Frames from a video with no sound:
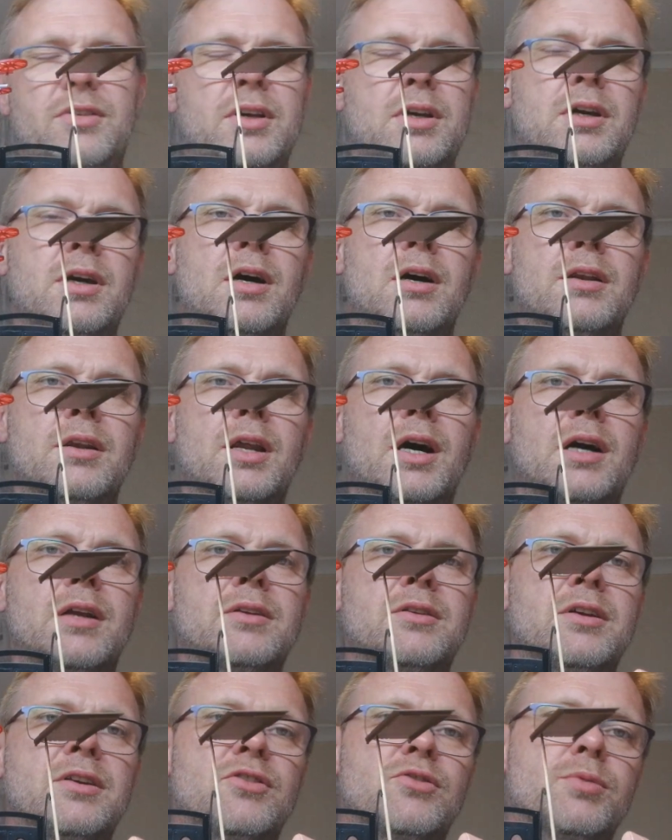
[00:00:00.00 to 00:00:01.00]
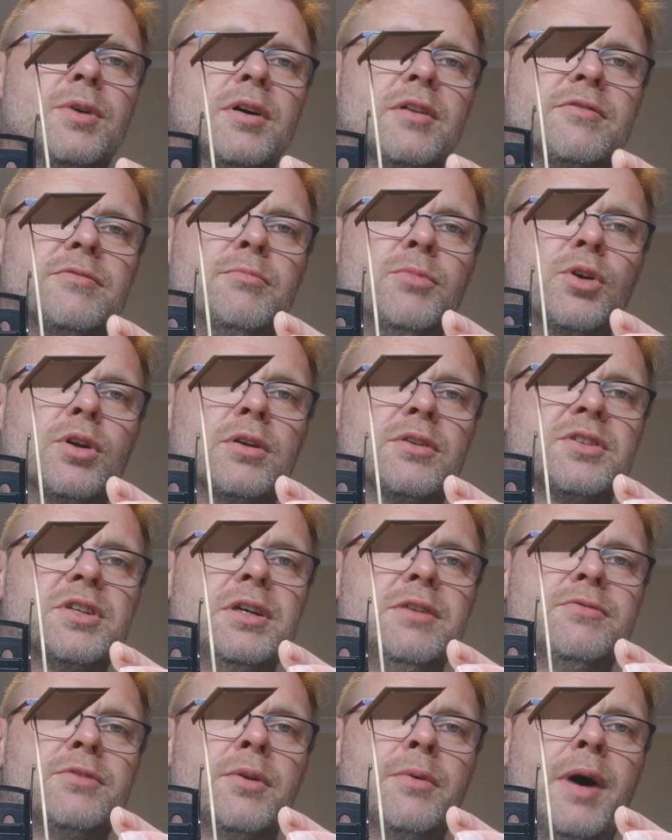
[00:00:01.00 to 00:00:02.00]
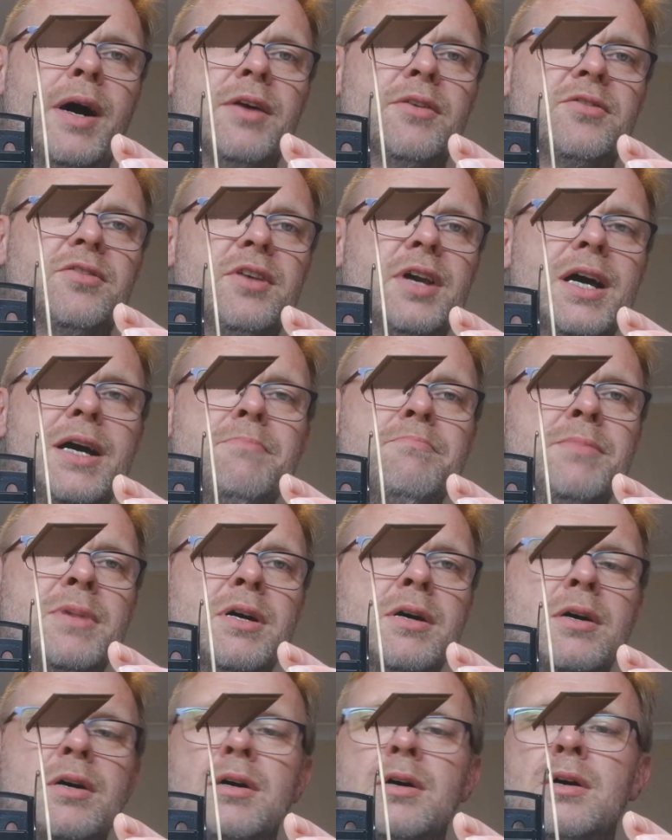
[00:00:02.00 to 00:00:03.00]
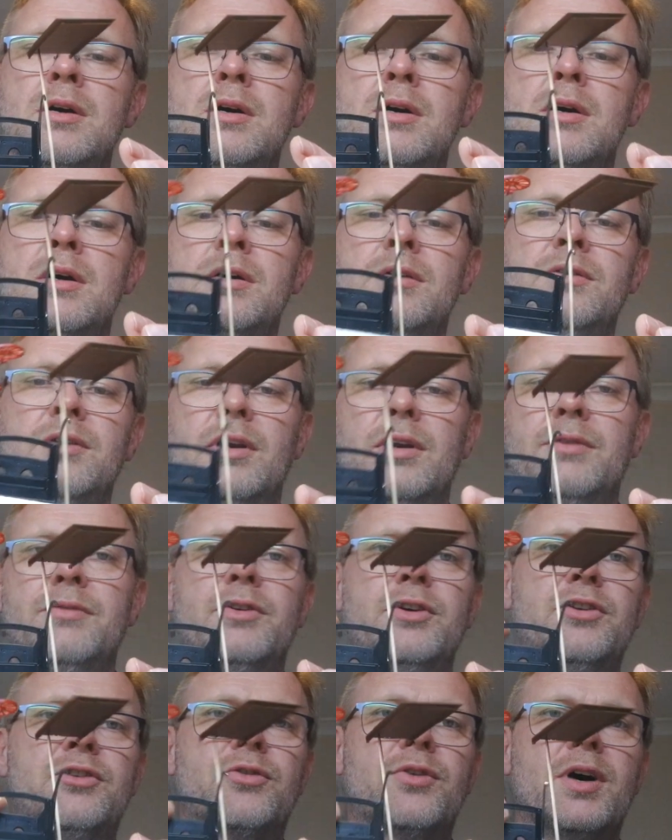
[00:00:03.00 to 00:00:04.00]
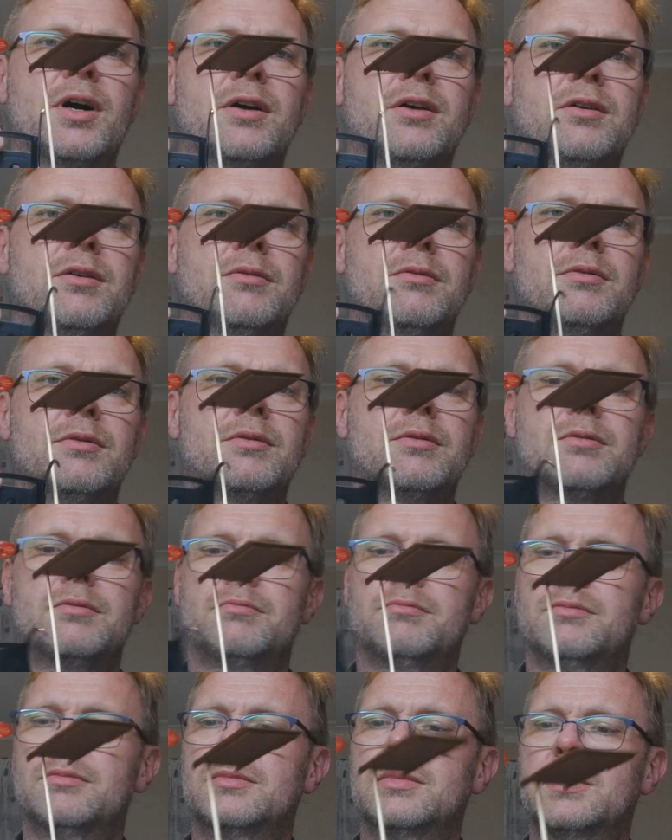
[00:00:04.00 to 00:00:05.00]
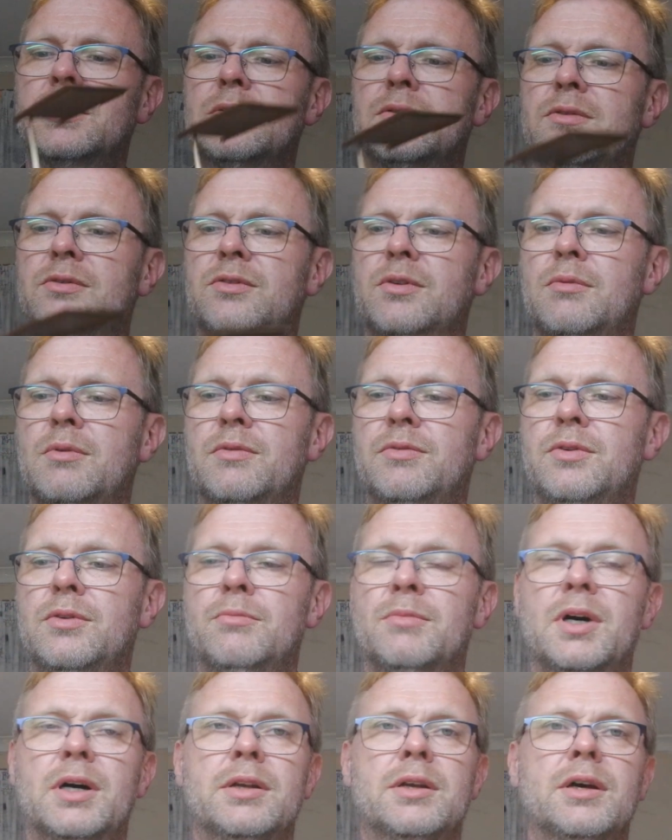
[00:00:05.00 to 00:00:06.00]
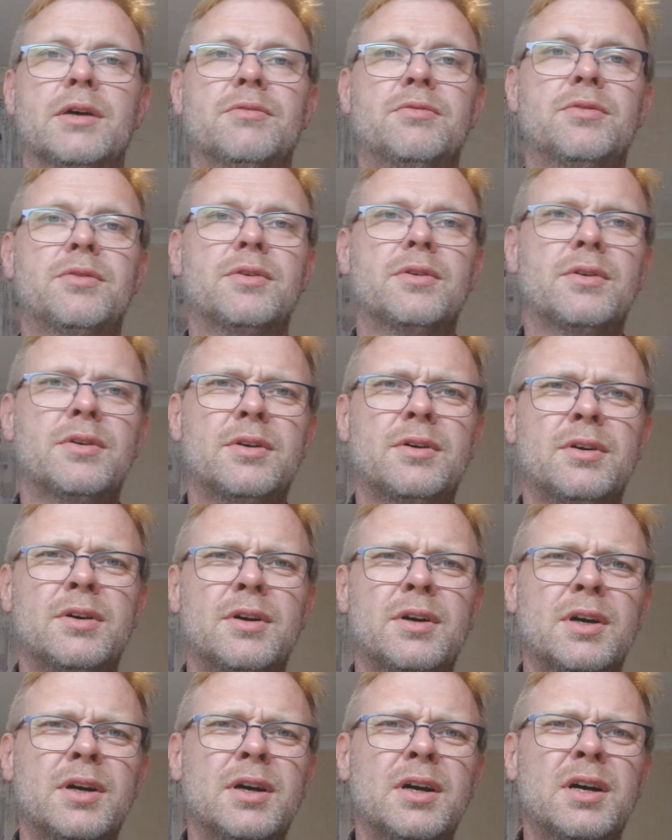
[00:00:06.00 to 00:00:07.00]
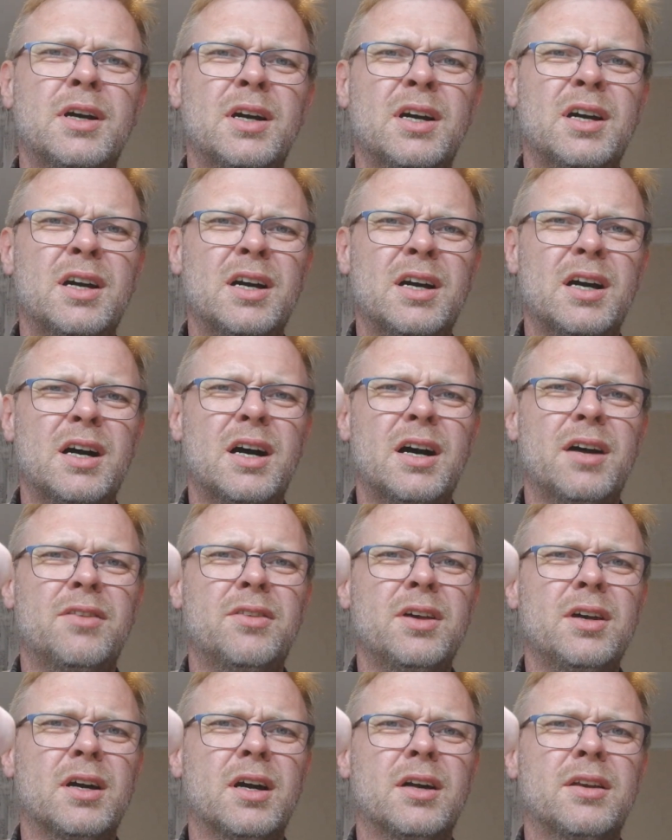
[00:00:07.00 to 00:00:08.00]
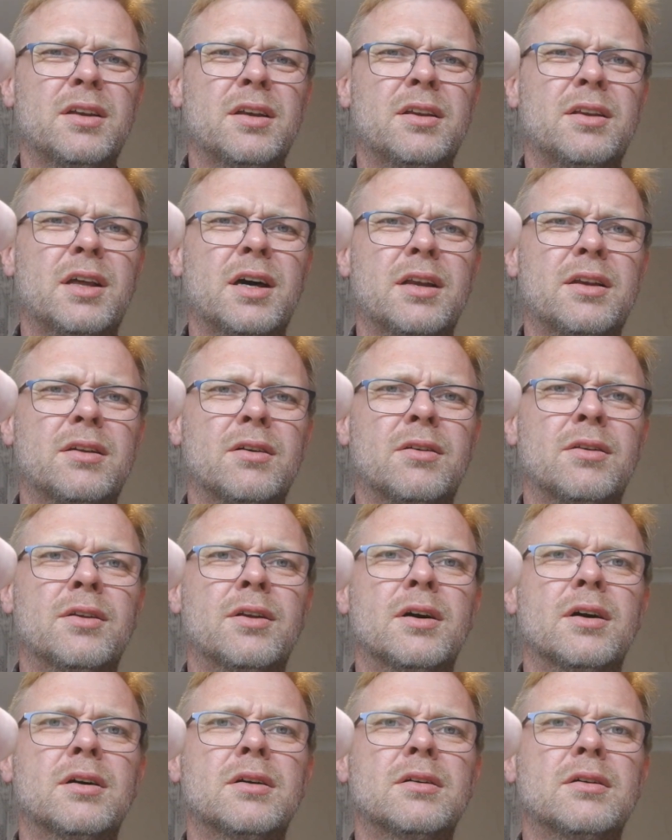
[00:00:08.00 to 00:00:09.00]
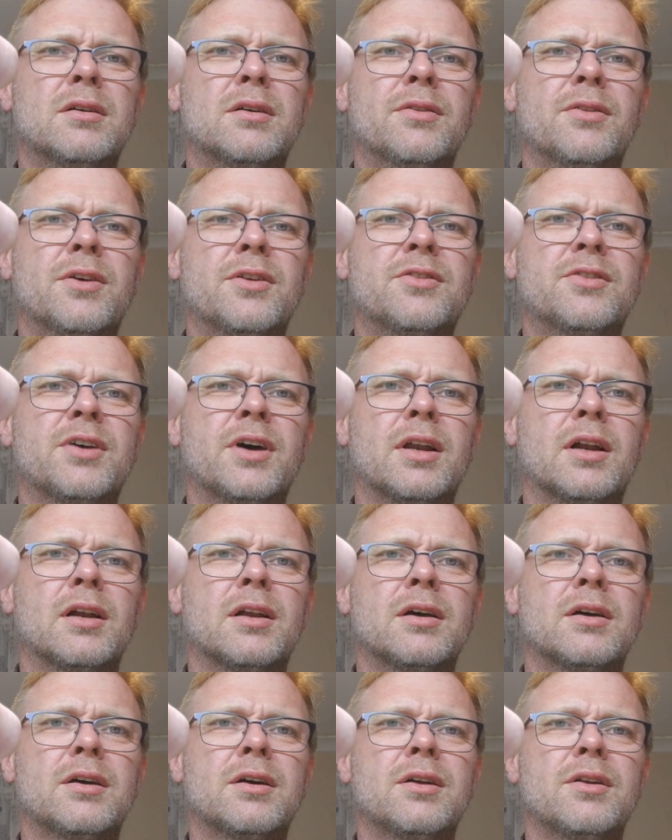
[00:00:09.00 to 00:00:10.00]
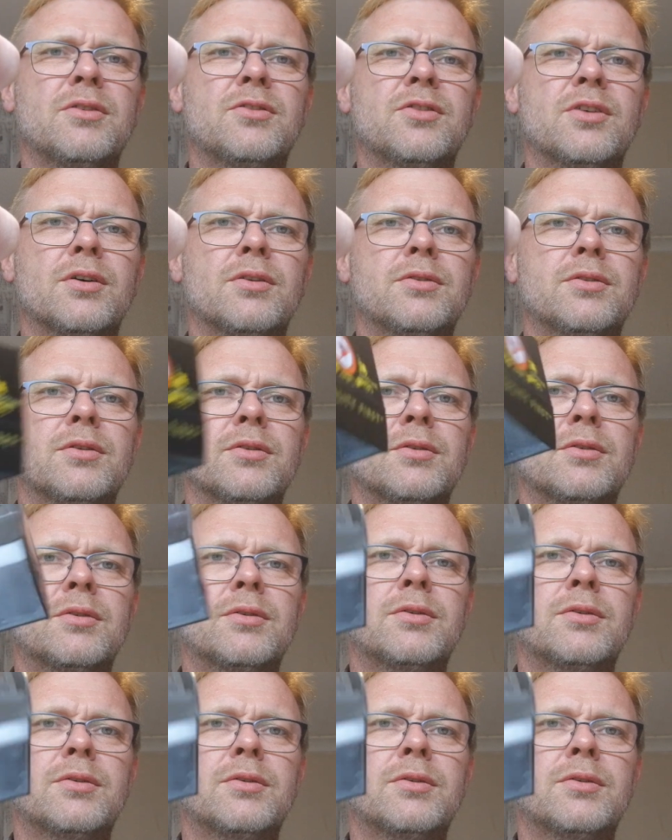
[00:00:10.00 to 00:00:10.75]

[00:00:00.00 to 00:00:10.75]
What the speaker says: the 1912 Model T from ICM. Delivery truck. Some of you might have. I think I did that on the channel and showed you